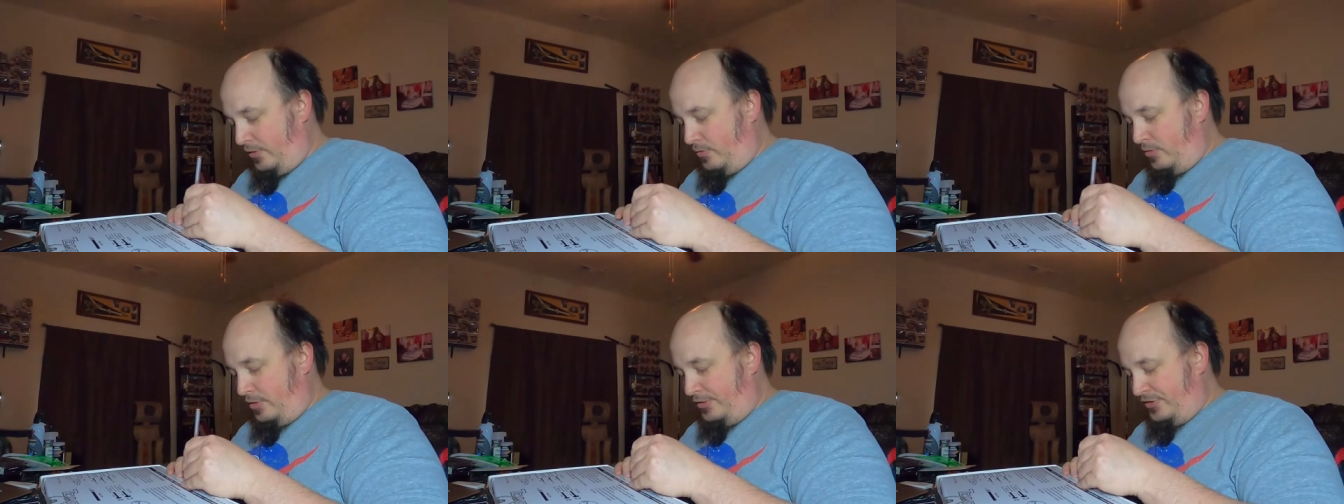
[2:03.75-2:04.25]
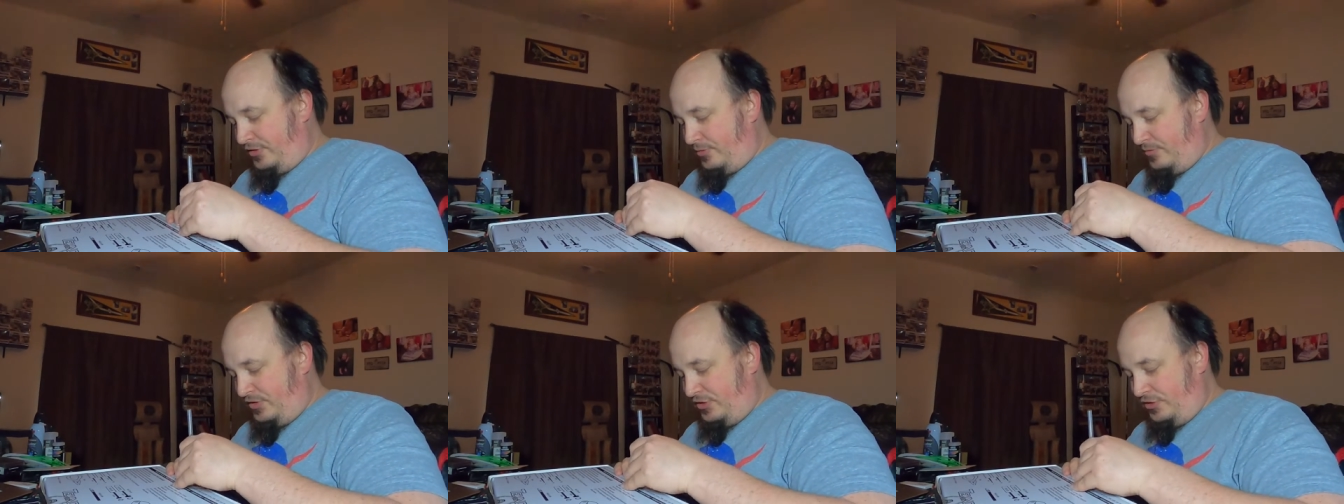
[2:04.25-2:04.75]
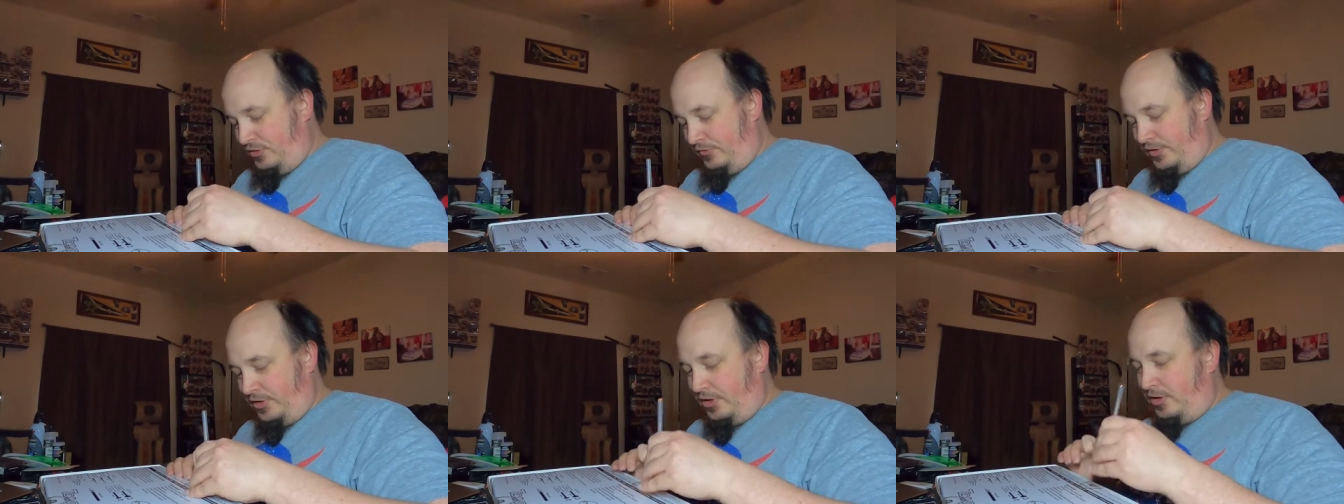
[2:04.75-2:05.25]
I ordered some
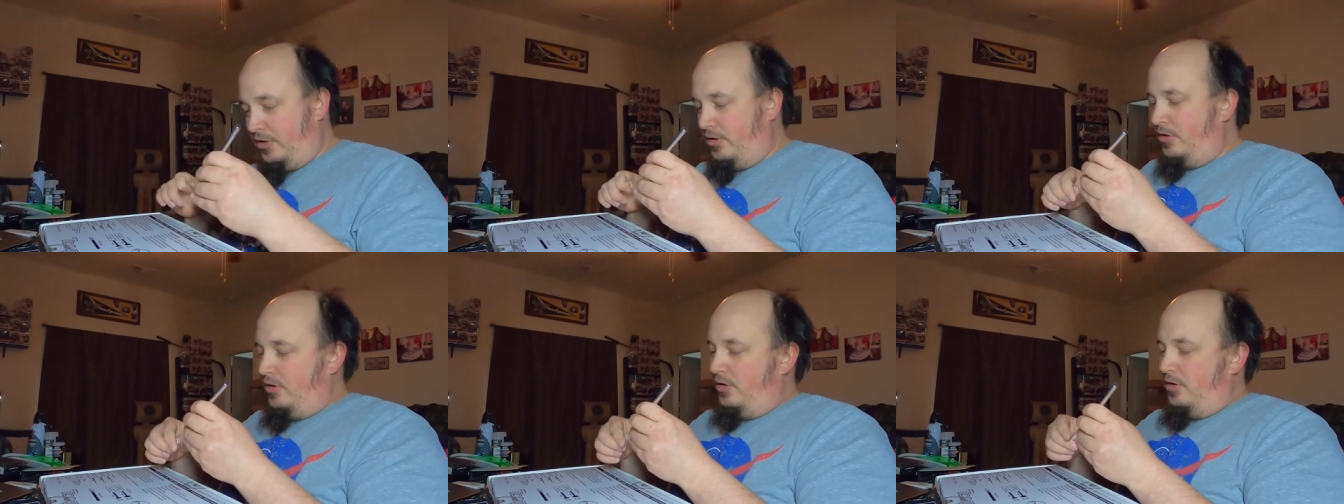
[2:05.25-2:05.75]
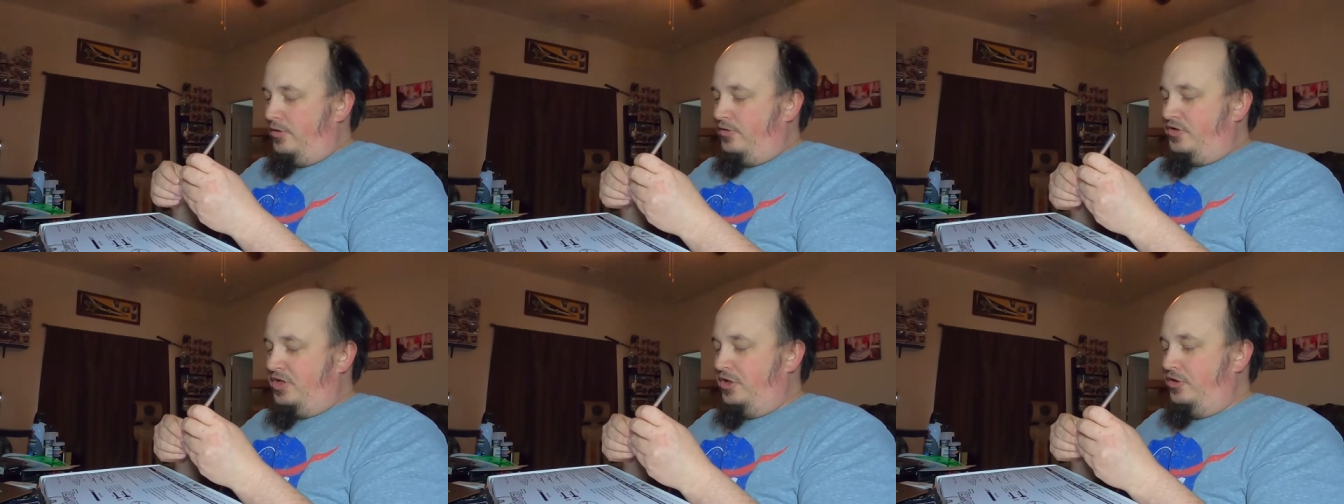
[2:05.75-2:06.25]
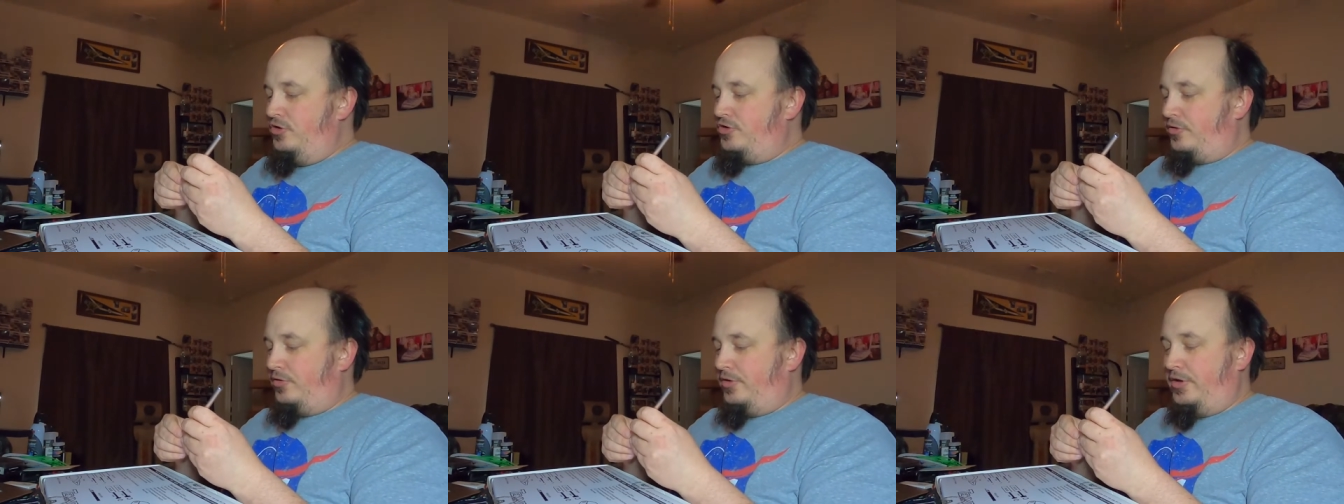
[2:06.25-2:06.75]
silver
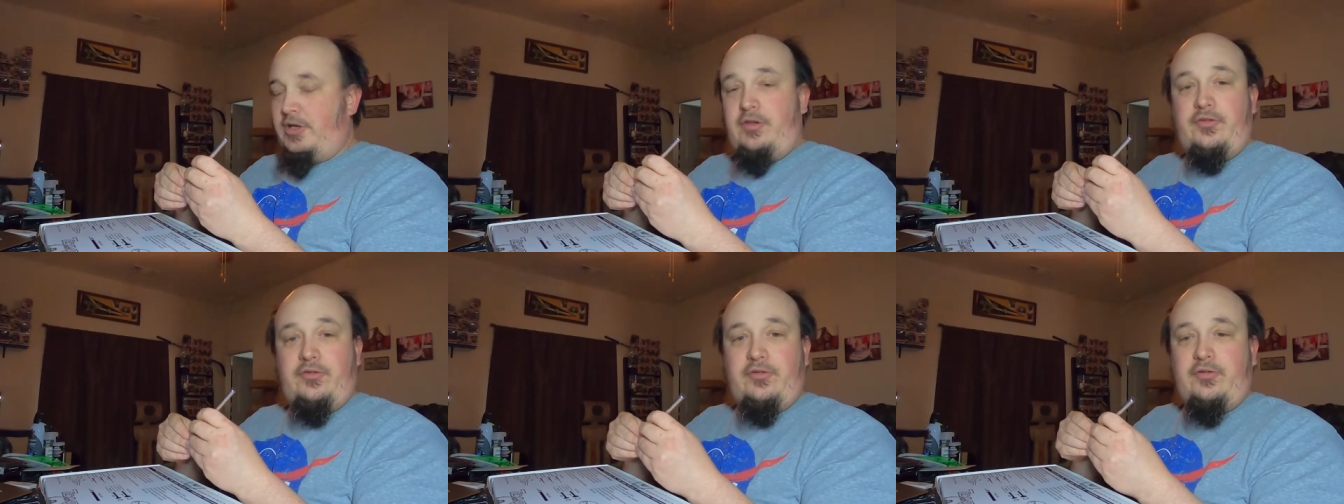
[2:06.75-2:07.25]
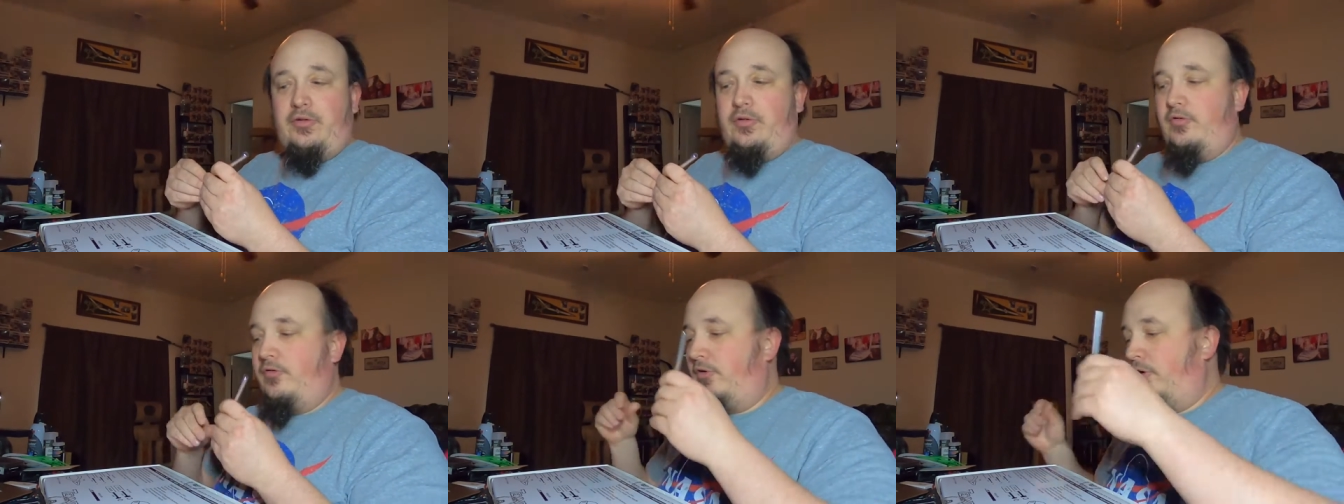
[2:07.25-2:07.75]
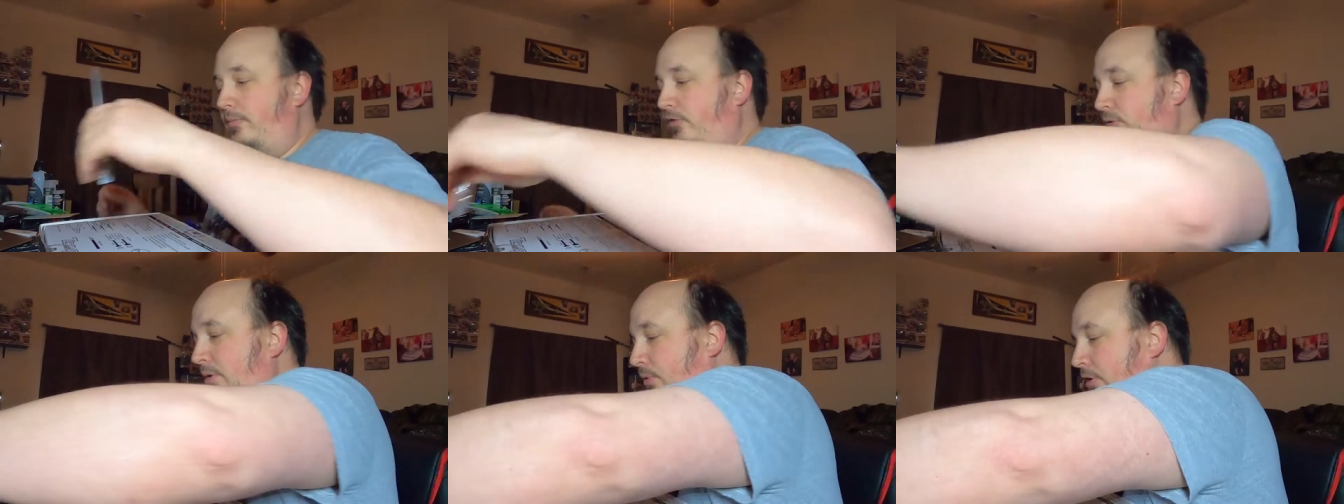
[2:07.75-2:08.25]
Tendroids from
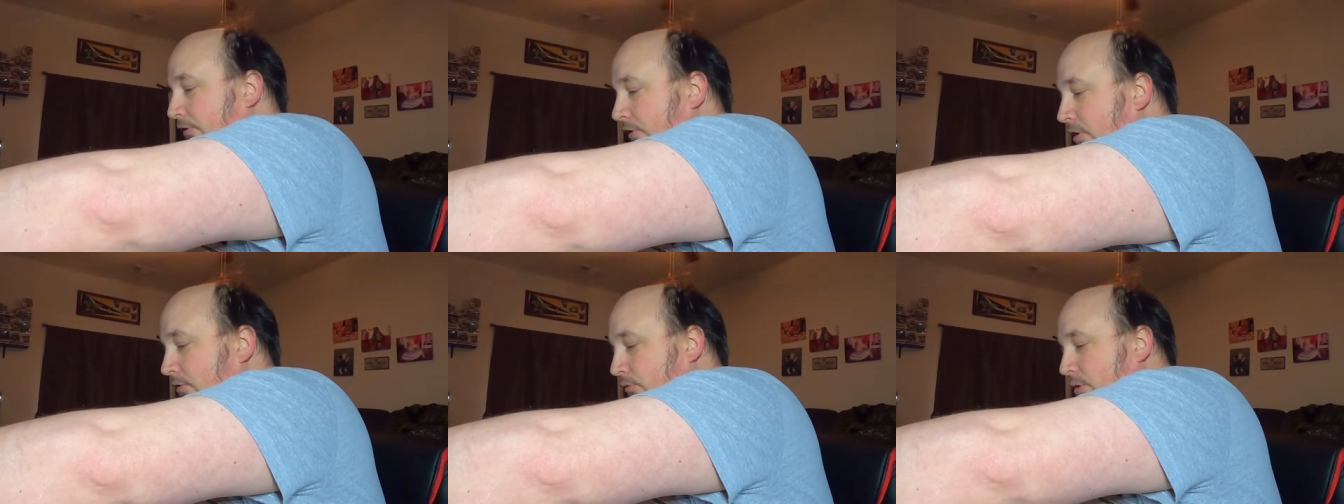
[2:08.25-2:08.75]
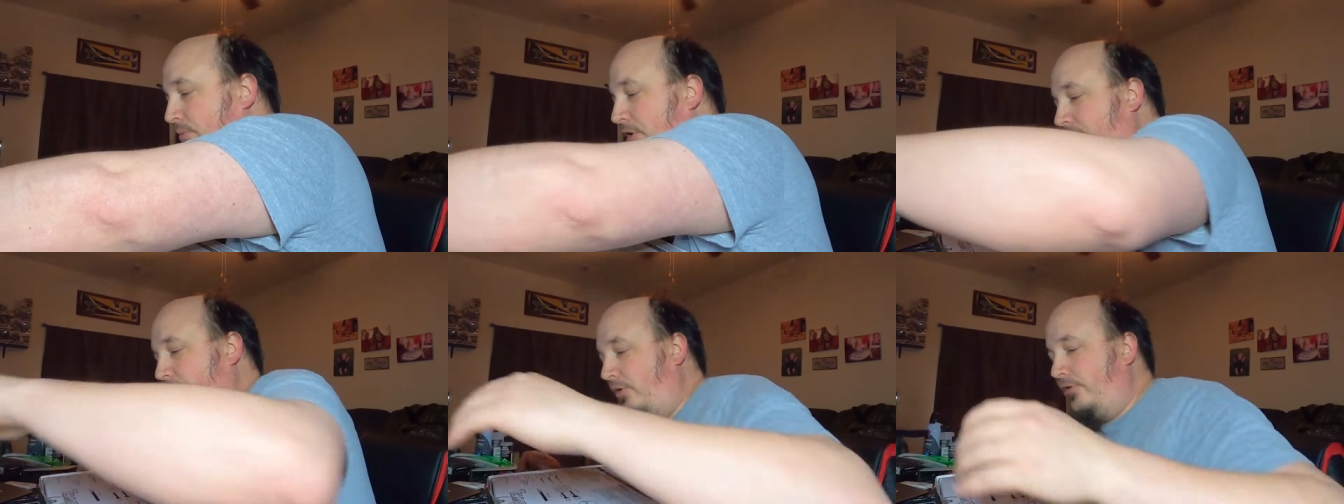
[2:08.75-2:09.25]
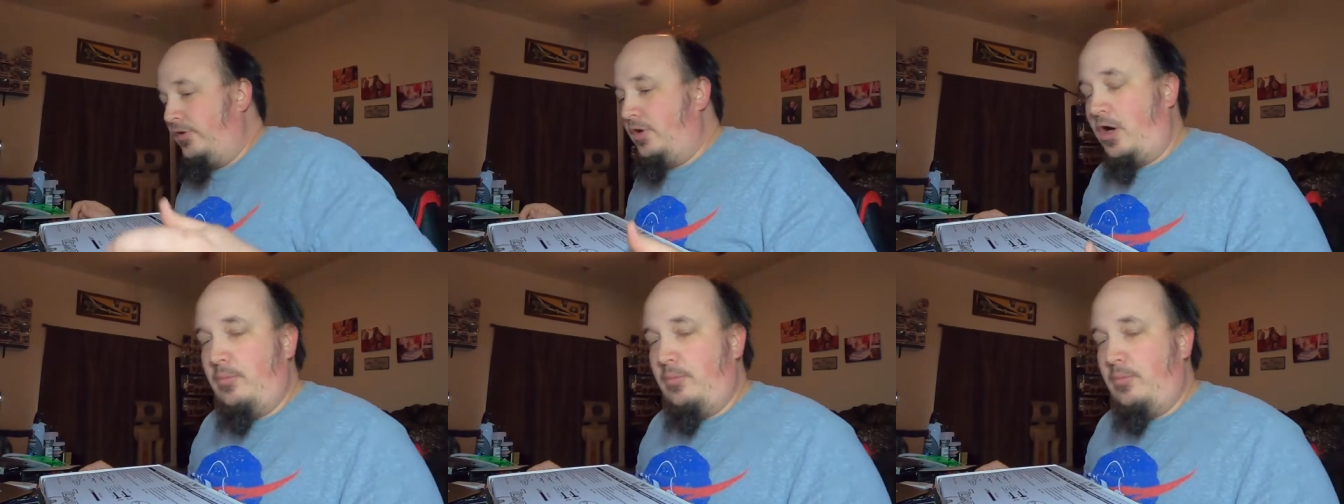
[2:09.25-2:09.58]
Sweep Racing RC.